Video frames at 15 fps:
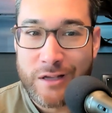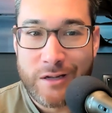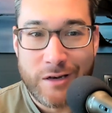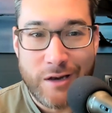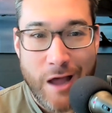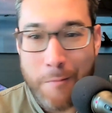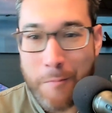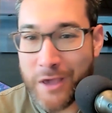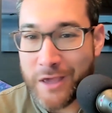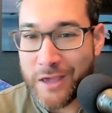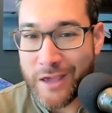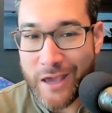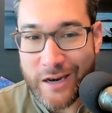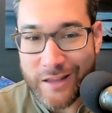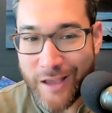not
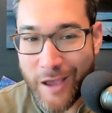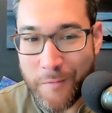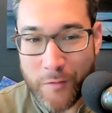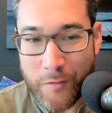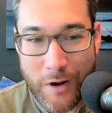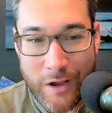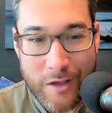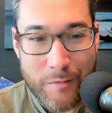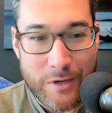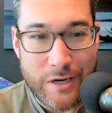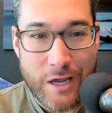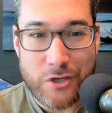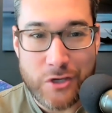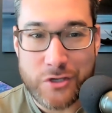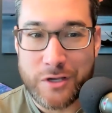making any type of
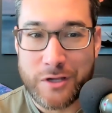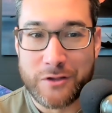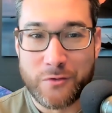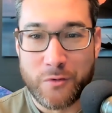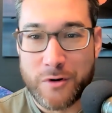recommendations.